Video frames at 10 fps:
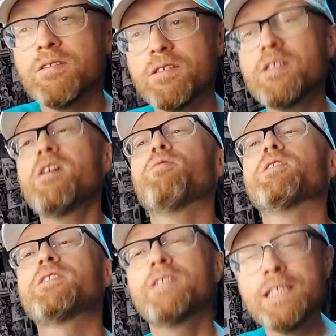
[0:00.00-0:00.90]
Well,
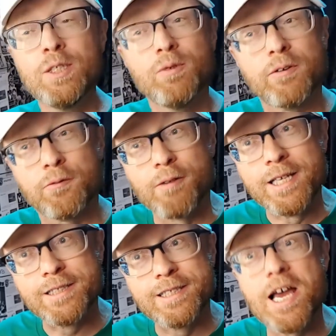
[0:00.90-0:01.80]
since we're
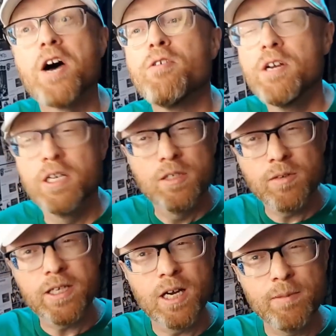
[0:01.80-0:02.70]
friends now, you
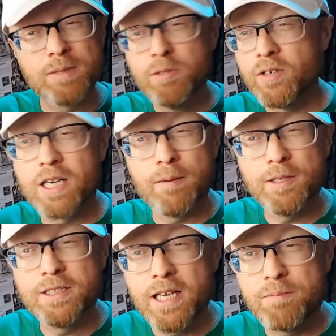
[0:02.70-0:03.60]
want to help us move a couple
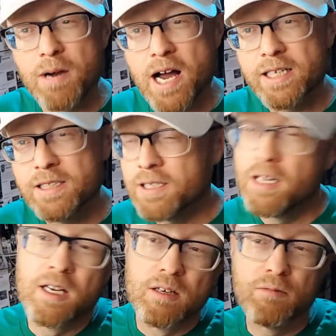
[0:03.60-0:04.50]
of dead bodies?
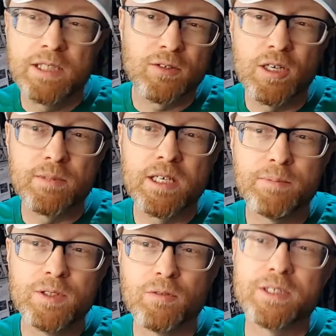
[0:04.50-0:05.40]
We stored them a couple
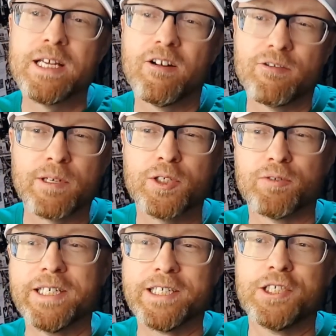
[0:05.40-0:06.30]
doors down from our
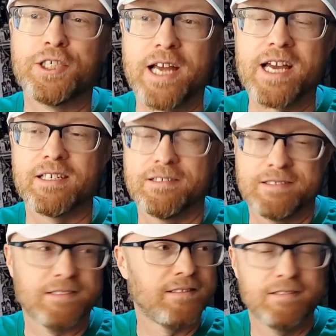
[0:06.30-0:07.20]
drinking shack, and
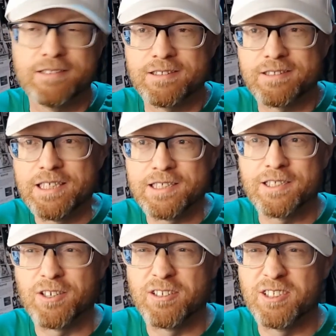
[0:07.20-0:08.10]
the stink is
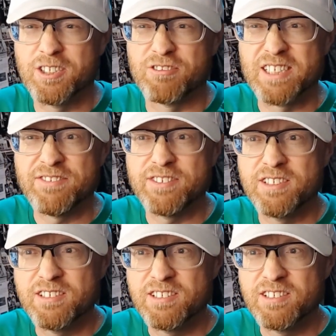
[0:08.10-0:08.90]
starting to drift.